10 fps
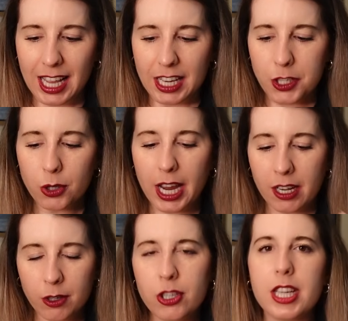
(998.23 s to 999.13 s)
Your
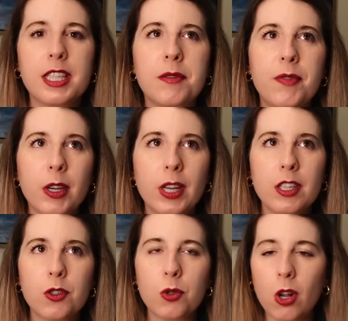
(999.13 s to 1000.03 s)
energy is very
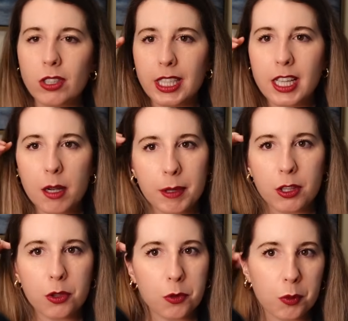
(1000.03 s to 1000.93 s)
strongly coming
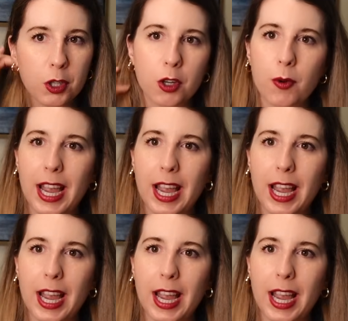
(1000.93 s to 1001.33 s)
through